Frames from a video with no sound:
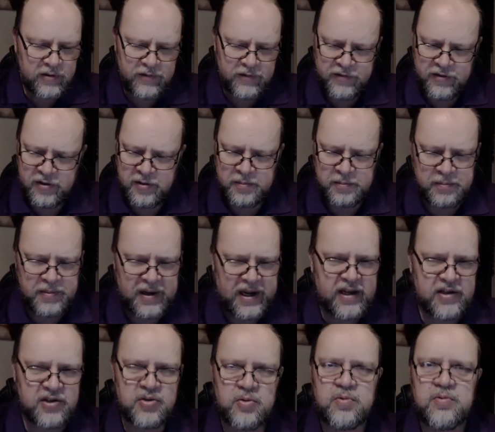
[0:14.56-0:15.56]
For the
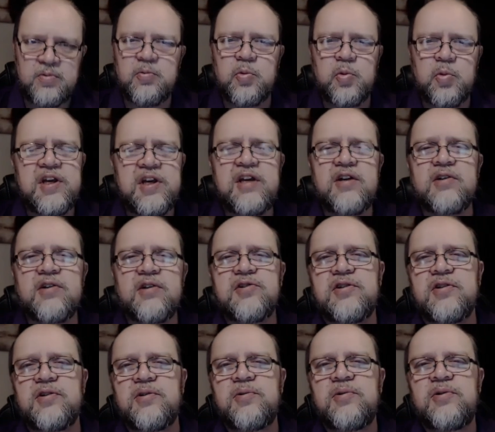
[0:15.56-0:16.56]
past week or
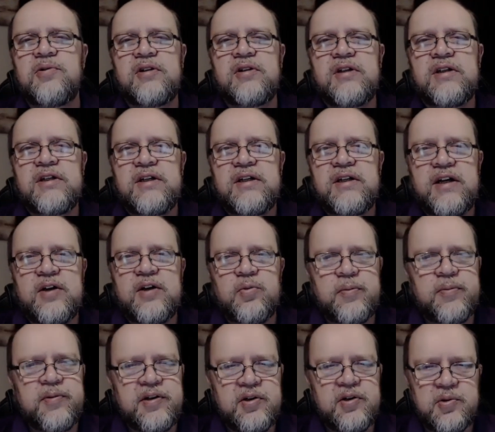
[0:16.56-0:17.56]
so, uh,
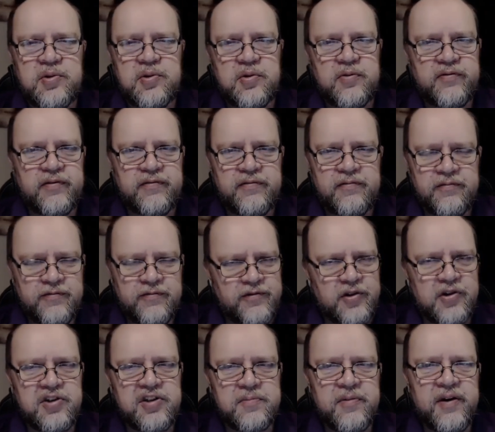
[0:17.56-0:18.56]
we've been going over
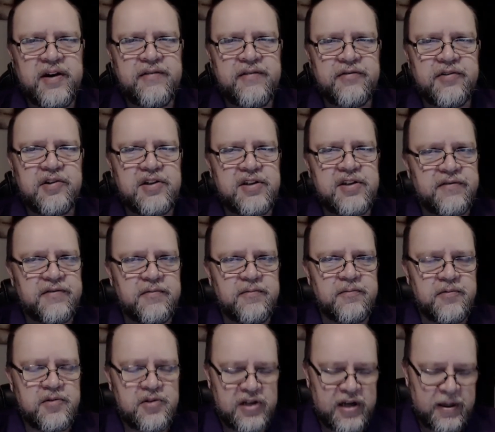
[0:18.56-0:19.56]
verse by verse
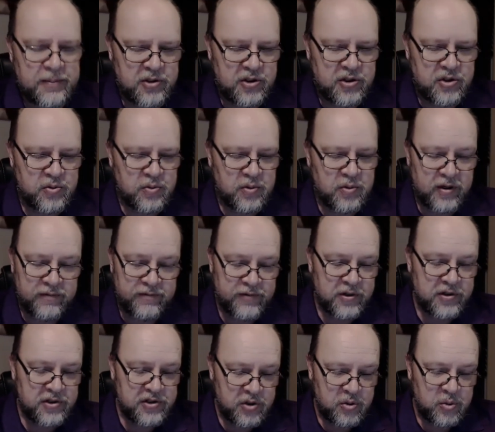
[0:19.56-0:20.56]
from chapter tw- or
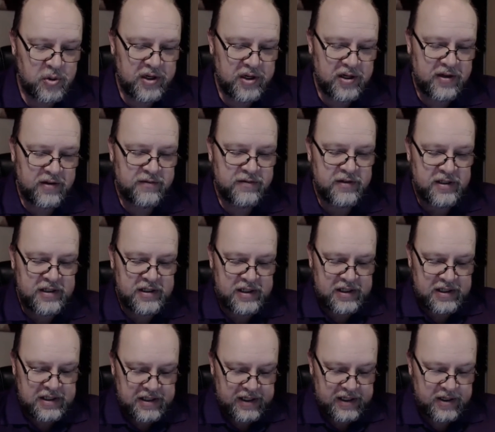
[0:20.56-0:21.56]
verse 12
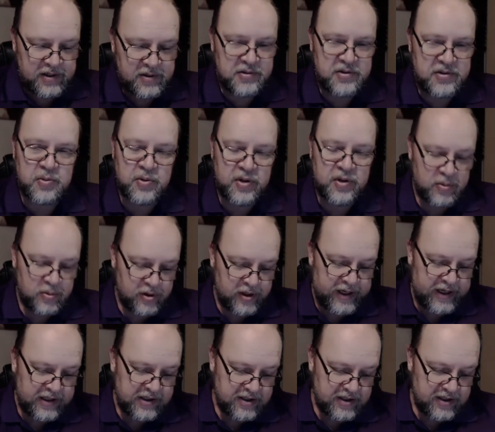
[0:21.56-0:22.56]
down to where we're
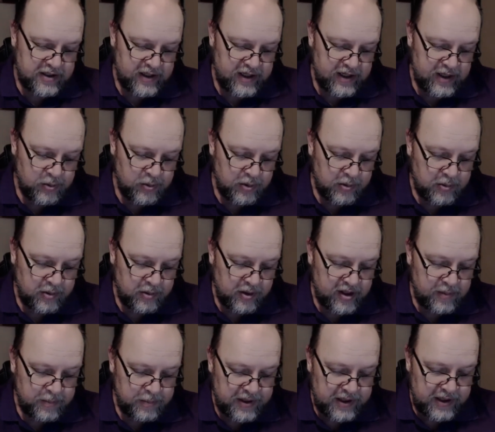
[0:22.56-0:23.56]
at today, where we're
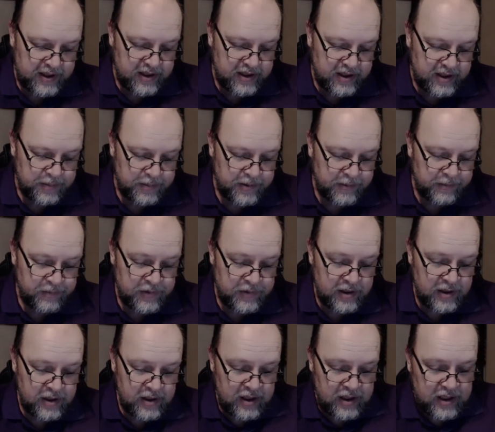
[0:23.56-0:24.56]
going to pick it up
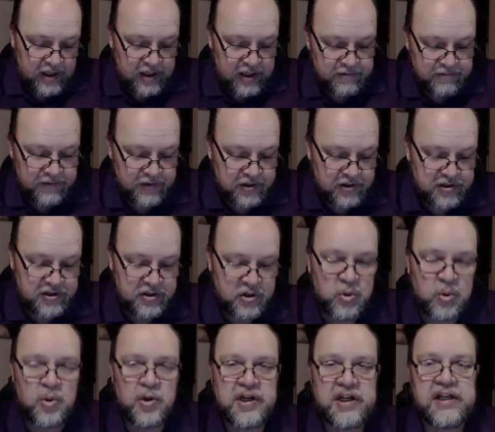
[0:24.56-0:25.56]
in verse
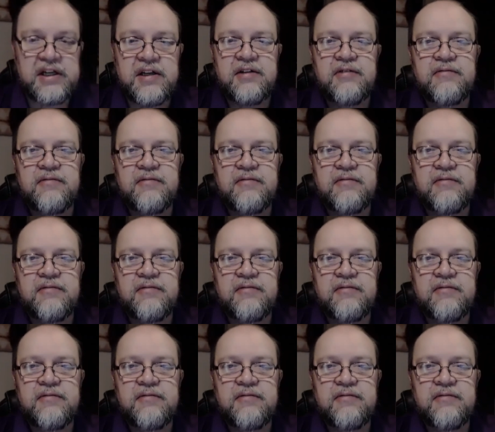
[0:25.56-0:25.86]
20.